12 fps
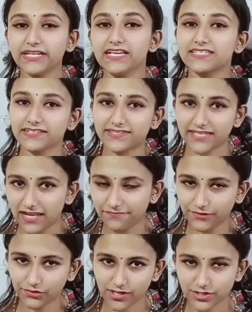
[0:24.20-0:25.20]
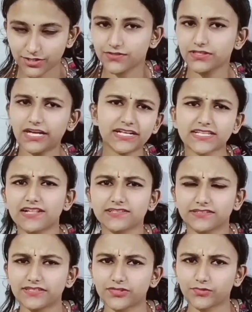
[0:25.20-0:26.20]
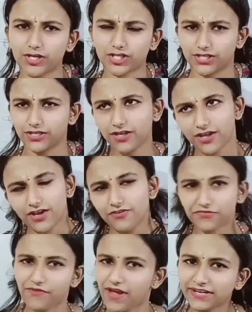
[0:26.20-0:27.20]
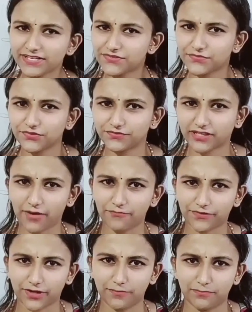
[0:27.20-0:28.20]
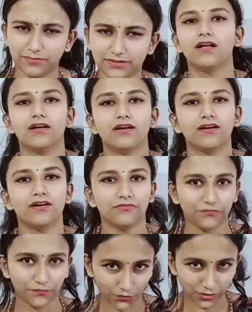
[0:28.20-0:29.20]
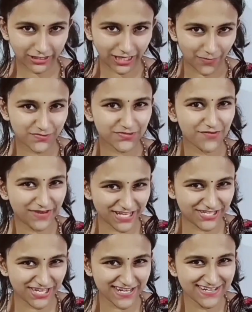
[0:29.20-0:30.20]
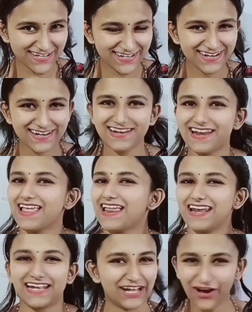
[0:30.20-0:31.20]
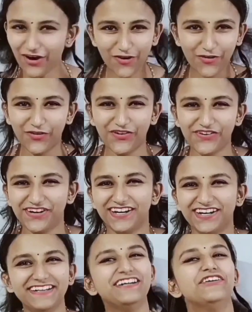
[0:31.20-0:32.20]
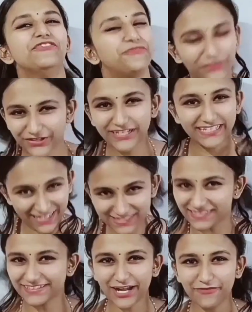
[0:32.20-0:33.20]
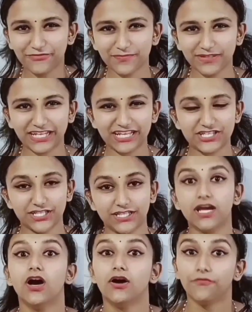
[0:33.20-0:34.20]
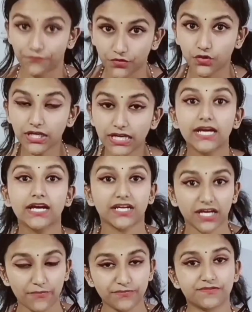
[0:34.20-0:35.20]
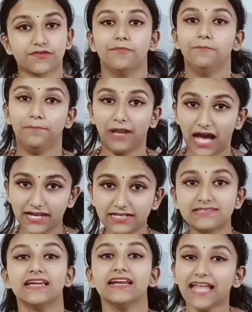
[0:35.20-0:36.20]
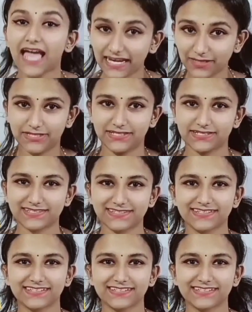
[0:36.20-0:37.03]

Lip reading: is itself a question, so let us answer this question. From where does food come from? Food comes from kitchen? No! Food doesn't come from the kitchen. Food comes from plants and animals.